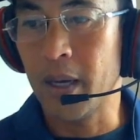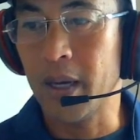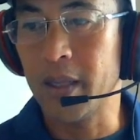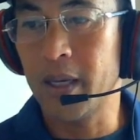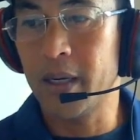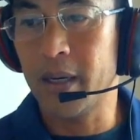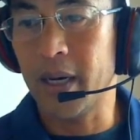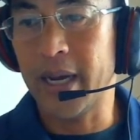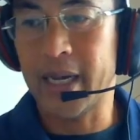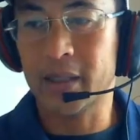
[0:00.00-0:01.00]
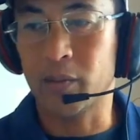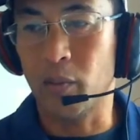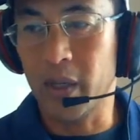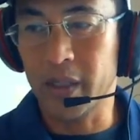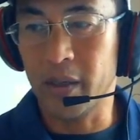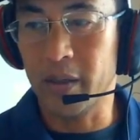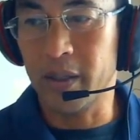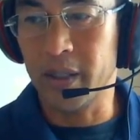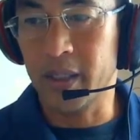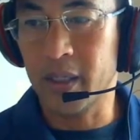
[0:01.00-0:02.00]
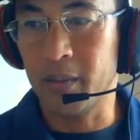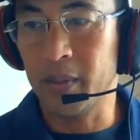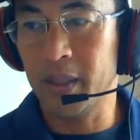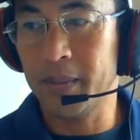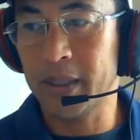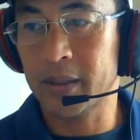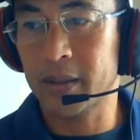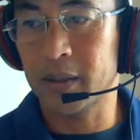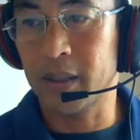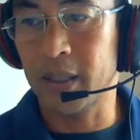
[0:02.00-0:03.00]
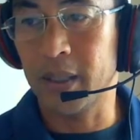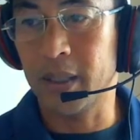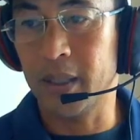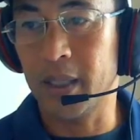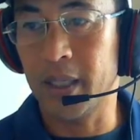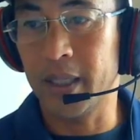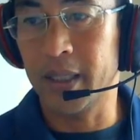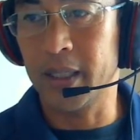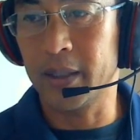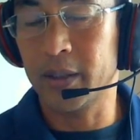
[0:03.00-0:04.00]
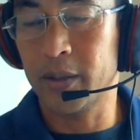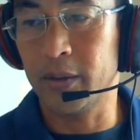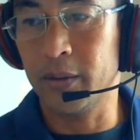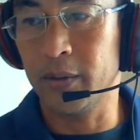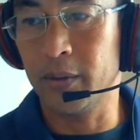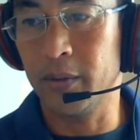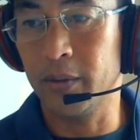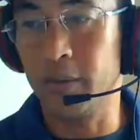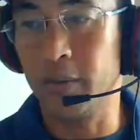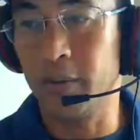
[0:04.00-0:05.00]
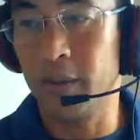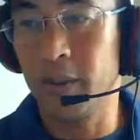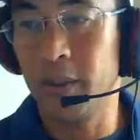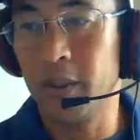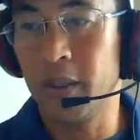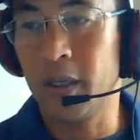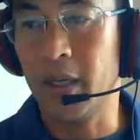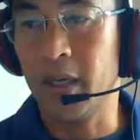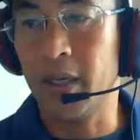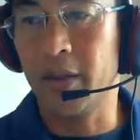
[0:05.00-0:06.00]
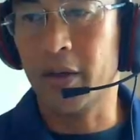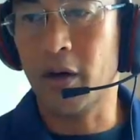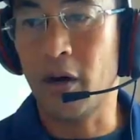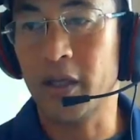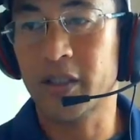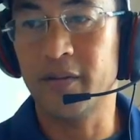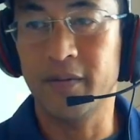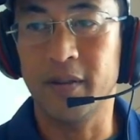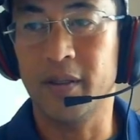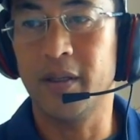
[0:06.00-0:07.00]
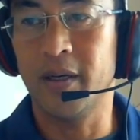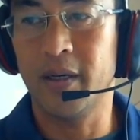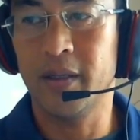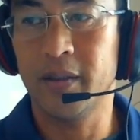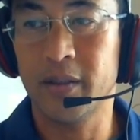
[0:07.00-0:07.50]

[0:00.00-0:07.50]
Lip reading: And then I asked what are the income limits, and I get to the cost of the